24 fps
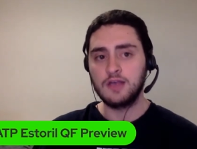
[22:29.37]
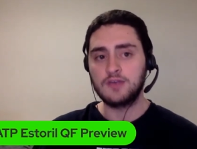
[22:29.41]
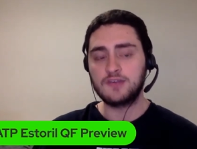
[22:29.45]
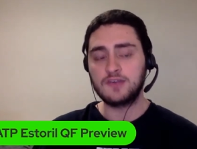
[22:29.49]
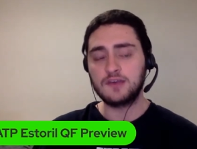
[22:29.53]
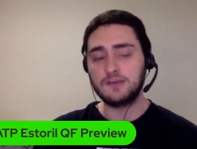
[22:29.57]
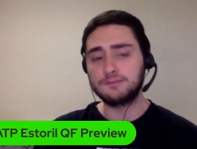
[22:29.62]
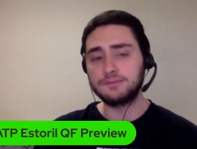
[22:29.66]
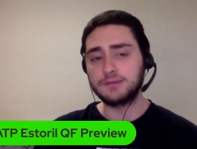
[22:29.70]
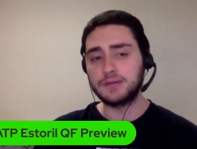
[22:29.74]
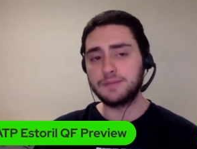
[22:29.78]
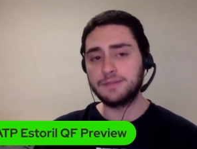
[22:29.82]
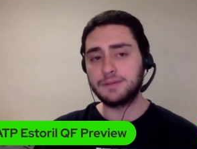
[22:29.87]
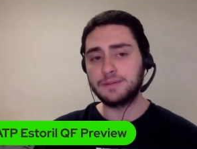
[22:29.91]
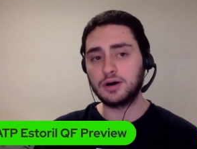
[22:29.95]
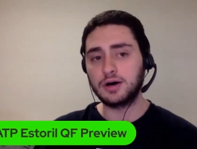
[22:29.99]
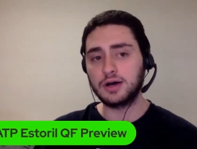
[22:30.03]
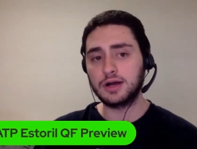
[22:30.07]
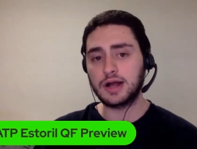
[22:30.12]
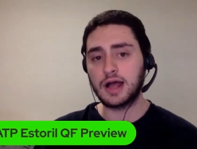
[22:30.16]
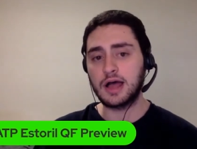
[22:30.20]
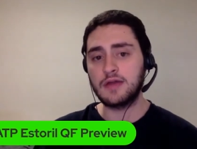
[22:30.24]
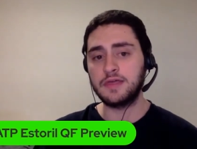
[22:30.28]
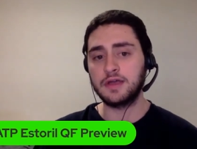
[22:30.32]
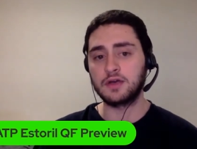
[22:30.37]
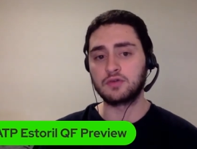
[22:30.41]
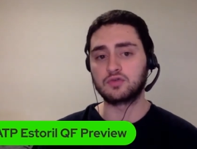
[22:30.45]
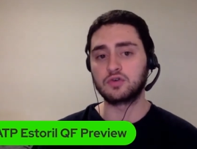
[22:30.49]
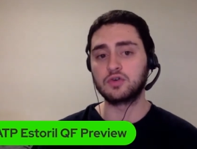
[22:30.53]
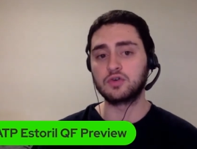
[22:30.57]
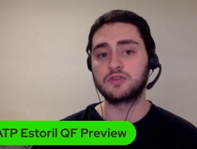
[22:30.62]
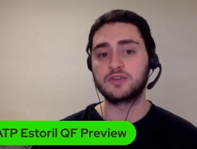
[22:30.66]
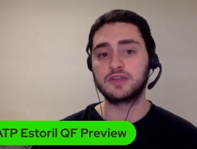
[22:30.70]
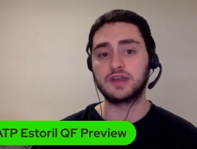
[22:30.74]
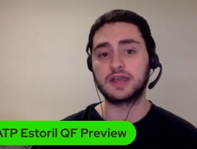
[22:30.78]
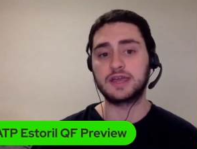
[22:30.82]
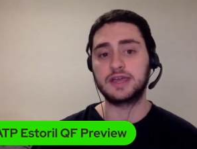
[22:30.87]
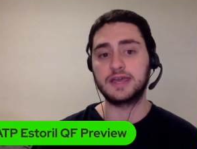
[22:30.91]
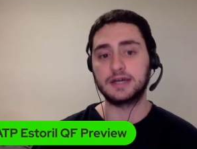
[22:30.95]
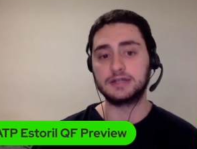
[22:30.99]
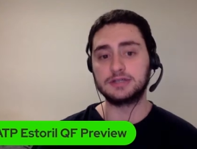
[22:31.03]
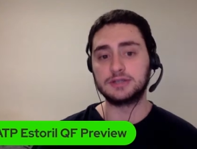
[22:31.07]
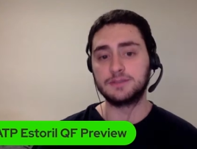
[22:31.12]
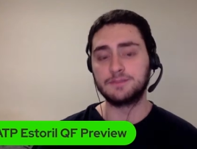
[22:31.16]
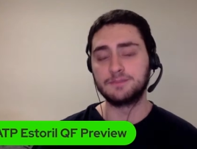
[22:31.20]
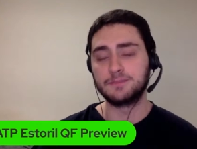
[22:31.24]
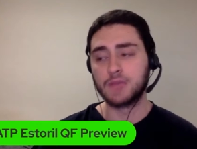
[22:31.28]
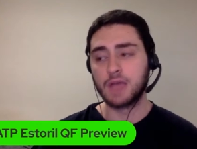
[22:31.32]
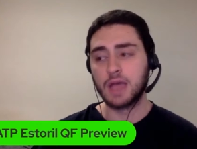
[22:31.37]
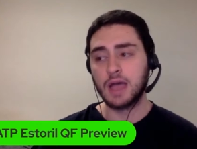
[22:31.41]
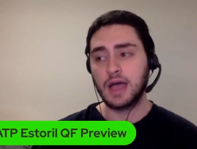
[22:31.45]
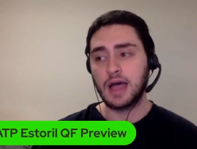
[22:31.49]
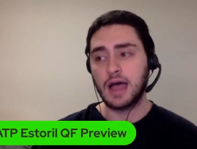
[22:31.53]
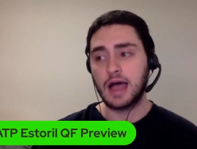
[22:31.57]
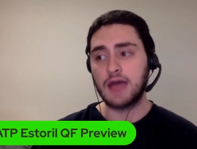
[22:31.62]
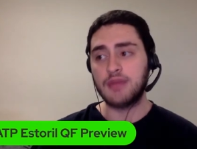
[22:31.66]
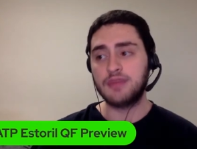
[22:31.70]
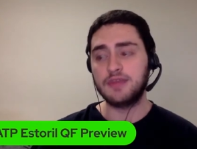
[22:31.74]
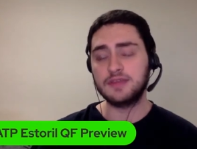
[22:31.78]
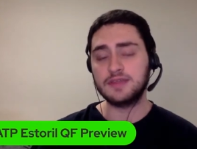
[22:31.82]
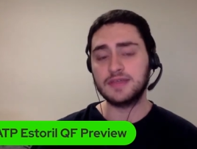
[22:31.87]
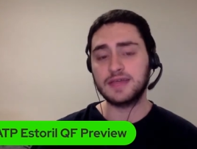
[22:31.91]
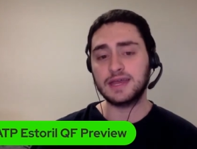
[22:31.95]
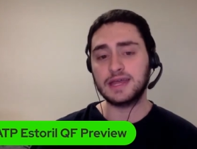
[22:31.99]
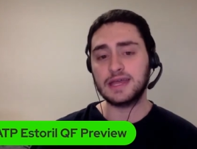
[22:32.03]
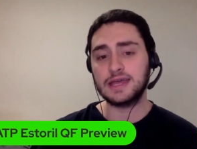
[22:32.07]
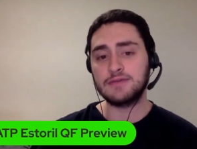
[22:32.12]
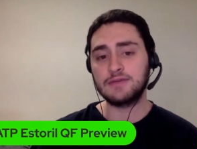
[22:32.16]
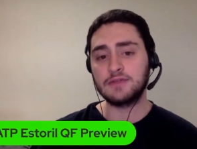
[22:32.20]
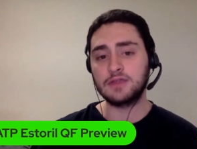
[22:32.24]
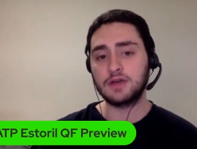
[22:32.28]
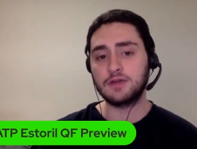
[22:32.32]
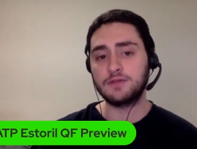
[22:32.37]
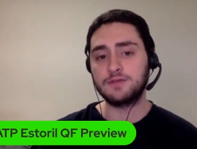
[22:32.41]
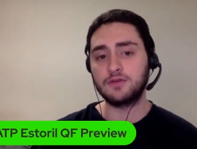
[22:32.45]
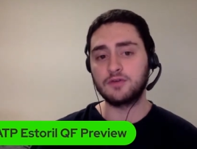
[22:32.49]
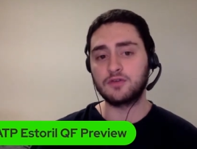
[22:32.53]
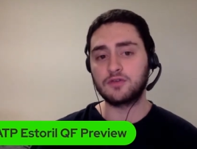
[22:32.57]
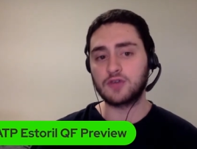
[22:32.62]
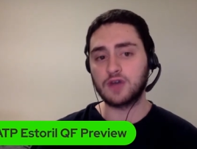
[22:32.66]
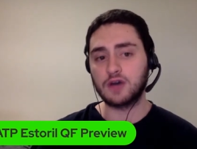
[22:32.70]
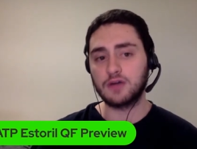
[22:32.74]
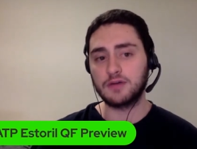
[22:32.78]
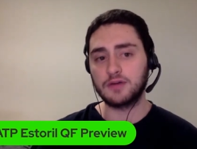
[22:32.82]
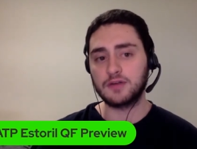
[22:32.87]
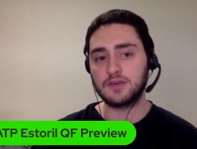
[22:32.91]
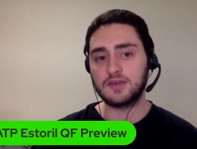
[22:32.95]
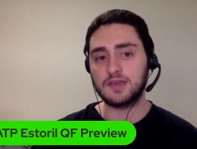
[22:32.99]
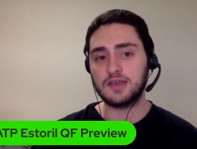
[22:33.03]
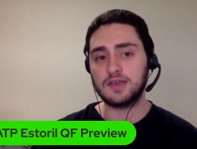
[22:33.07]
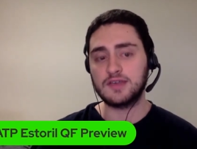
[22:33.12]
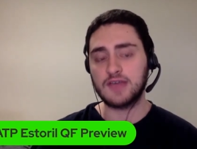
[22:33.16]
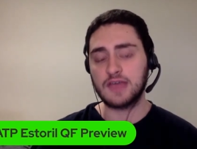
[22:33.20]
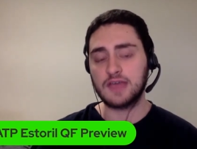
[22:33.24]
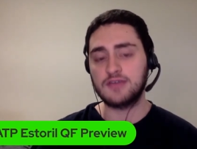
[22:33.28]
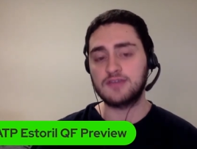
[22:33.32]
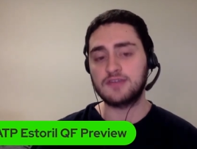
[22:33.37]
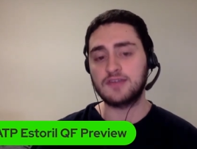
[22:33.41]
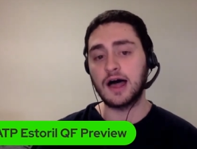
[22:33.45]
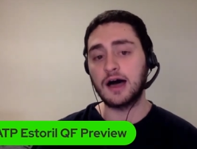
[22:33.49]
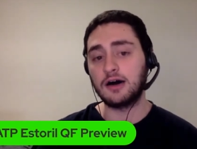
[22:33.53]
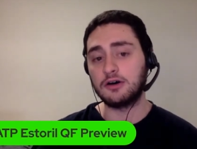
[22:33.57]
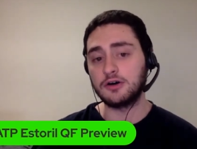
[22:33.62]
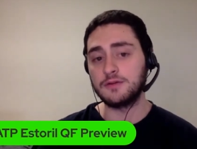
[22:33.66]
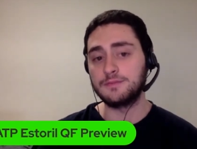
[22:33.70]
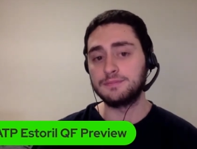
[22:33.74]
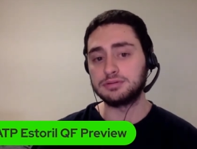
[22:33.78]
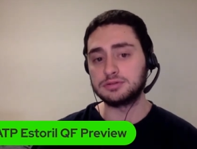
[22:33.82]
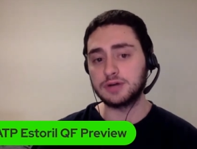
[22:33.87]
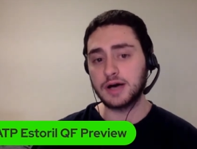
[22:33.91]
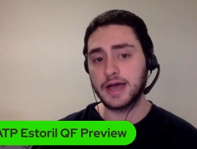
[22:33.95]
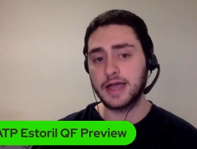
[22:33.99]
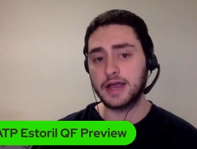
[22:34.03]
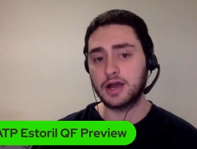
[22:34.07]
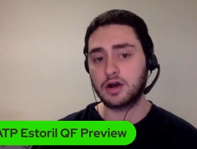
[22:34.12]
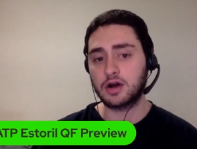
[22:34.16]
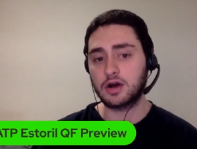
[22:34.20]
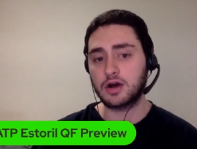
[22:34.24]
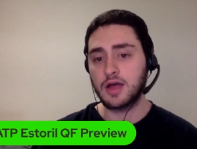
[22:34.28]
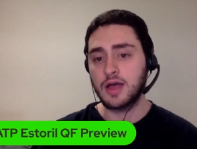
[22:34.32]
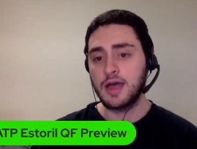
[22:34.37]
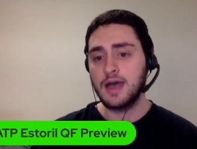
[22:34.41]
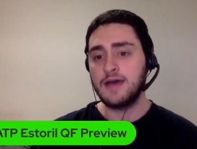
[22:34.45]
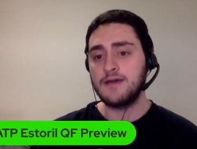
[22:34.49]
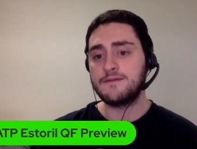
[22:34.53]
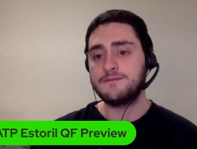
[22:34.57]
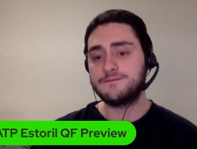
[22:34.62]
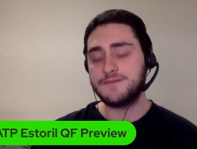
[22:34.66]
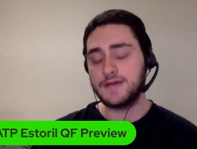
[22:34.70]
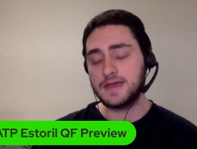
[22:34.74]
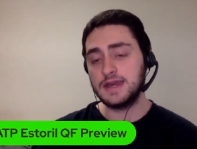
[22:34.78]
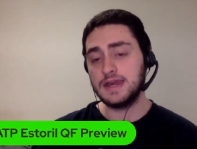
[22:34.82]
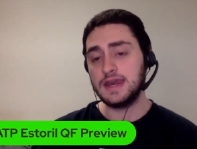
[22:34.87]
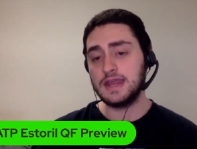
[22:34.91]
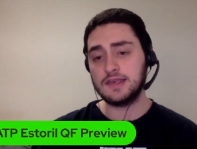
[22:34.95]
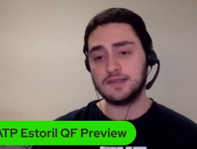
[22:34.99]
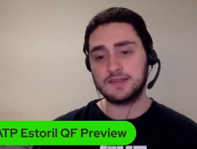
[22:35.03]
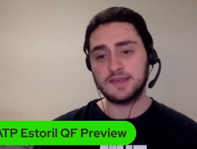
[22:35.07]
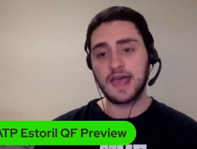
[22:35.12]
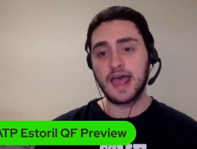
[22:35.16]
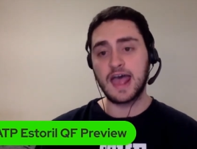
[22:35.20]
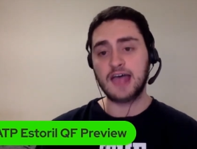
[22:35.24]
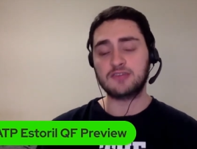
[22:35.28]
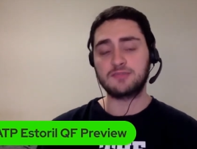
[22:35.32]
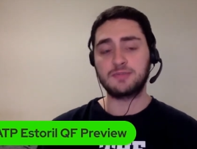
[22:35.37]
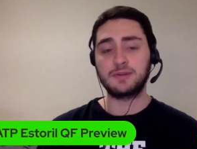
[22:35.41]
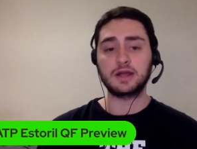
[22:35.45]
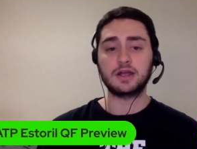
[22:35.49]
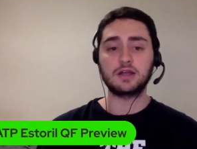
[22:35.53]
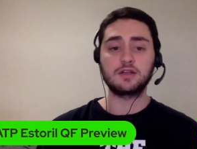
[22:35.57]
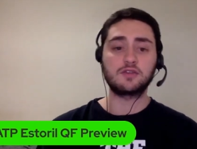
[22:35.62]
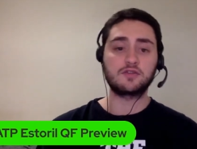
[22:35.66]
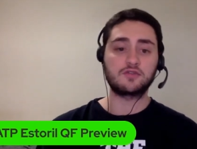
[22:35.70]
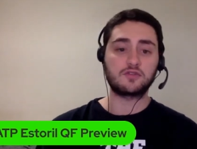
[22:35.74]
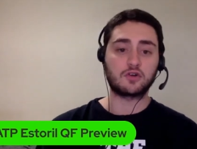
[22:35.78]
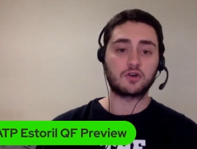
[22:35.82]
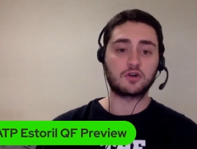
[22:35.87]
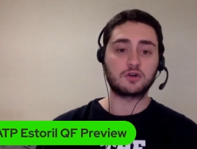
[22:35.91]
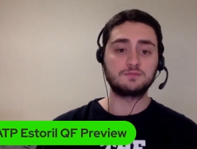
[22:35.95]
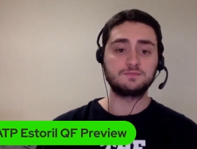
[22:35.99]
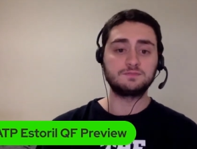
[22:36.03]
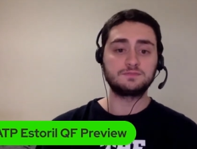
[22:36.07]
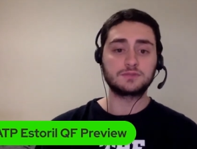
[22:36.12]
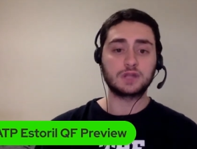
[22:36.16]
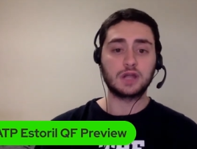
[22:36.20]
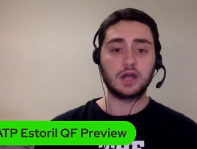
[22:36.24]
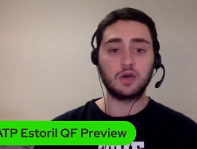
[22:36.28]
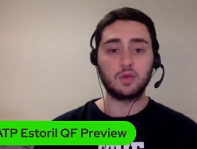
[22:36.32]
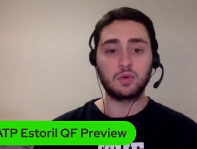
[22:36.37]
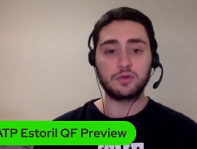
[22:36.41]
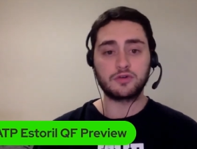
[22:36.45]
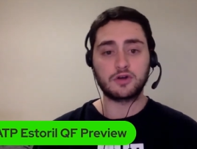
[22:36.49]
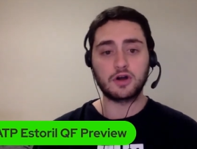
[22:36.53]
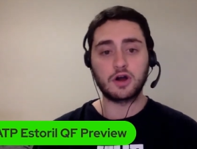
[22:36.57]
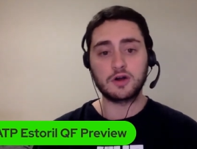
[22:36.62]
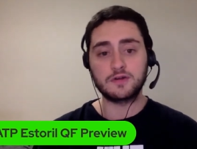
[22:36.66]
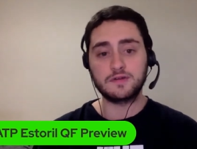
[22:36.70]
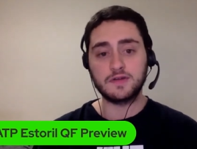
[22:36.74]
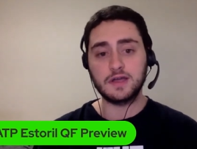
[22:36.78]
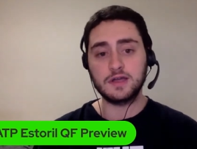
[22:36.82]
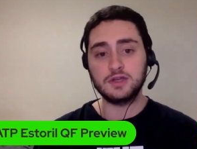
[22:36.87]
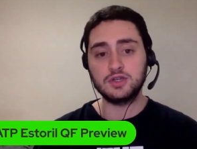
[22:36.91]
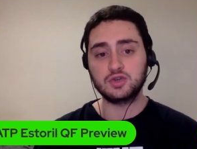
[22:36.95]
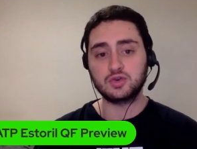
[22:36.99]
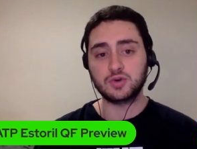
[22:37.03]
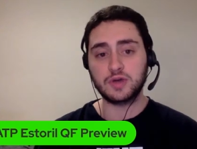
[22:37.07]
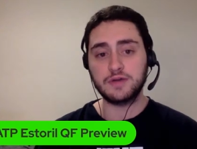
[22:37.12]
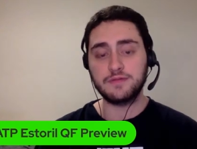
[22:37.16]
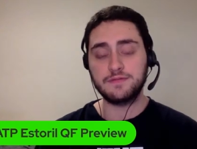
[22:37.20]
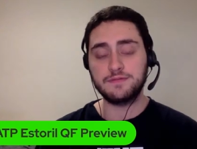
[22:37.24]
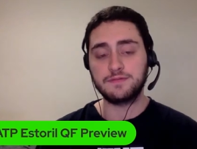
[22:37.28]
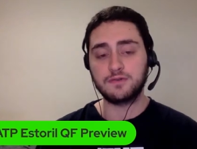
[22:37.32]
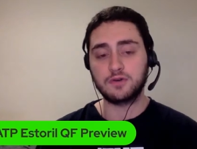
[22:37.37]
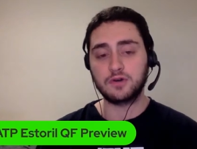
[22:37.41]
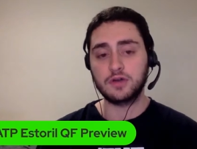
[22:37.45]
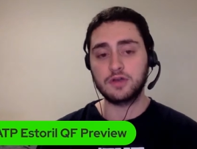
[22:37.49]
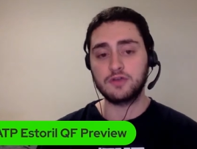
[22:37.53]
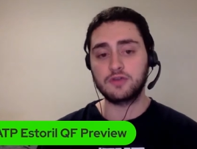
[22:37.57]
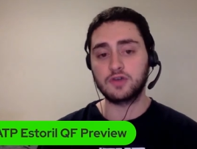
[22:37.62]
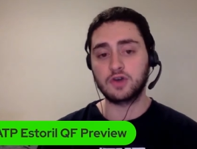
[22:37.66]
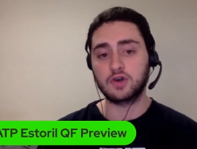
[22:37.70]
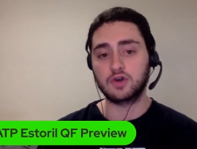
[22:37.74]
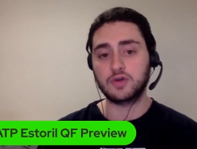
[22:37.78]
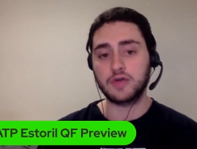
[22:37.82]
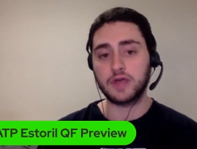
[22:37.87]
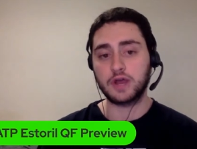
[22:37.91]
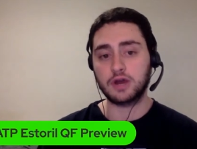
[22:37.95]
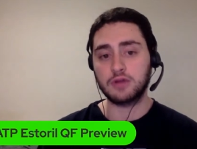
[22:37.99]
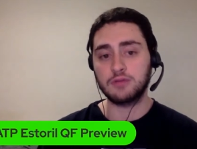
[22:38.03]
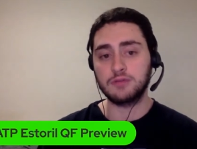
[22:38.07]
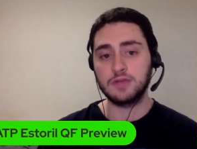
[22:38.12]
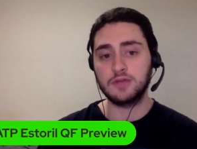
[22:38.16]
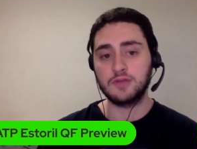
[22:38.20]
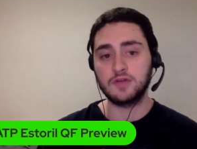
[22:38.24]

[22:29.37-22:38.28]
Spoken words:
Simply put, I think Ruud's going to kill him. I think that even though Fucsovics is a solid player, fitness has been a concern with regard to injury for his career.